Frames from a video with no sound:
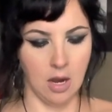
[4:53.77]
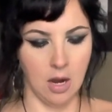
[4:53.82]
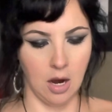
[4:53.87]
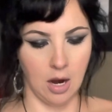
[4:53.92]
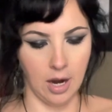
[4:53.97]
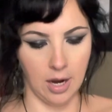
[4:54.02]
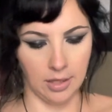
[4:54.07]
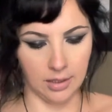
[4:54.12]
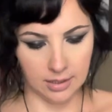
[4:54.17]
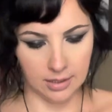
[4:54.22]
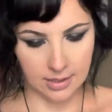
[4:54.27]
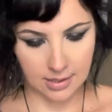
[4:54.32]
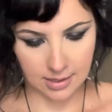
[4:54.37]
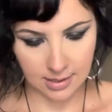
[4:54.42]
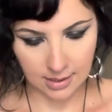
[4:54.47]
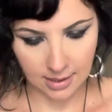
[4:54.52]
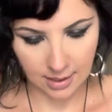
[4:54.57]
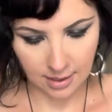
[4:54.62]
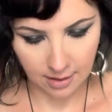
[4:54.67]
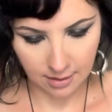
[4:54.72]
All right, let's
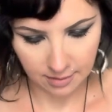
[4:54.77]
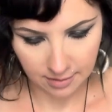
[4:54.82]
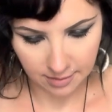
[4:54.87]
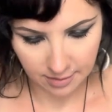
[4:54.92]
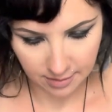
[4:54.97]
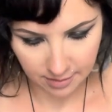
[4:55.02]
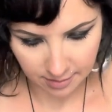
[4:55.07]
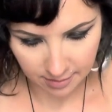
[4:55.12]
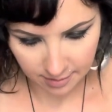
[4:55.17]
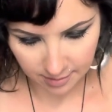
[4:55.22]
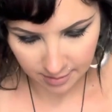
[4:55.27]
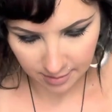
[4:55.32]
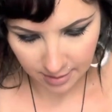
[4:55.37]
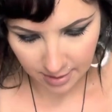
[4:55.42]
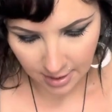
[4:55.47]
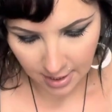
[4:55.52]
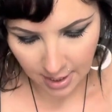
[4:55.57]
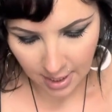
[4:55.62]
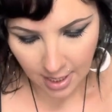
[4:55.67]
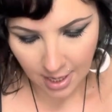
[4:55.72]
see.
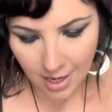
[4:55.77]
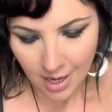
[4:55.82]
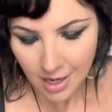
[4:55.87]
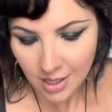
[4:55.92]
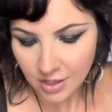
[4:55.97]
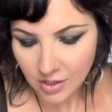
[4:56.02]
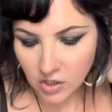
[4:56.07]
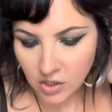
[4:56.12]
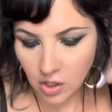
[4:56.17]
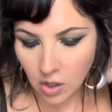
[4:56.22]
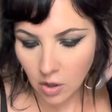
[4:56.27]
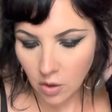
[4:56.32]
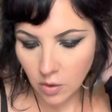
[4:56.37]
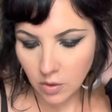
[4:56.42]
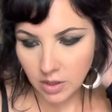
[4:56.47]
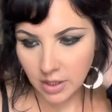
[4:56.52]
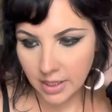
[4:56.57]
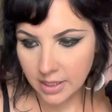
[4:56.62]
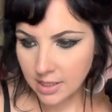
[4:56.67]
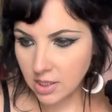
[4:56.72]
So
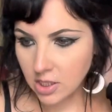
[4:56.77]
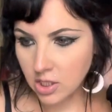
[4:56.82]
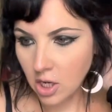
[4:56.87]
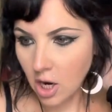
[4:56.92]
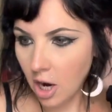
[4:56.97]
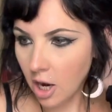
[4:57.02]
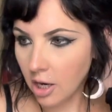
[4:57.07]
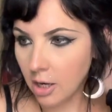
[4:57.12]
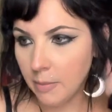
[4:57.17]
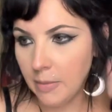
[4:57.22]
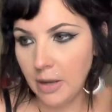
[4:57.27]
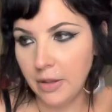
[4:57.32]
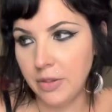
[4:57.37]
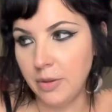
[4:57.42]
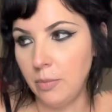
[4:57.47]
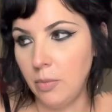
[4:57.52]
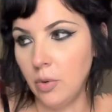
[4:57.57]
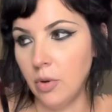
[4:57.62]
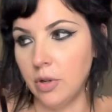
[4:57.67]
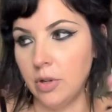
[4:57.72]
let's talk about the
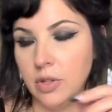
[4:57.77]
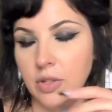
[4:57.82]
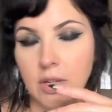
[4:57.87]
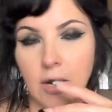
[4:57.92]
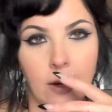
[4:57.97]
borders.